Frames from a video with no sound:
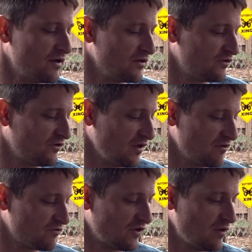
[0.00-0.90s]
See
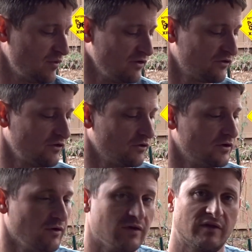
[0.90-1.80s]
if JP is still
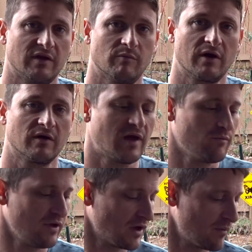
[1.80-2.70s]
doing the parking lot
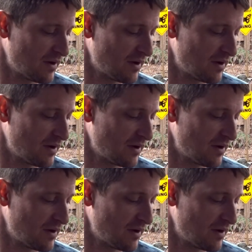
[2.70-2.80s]
pickup.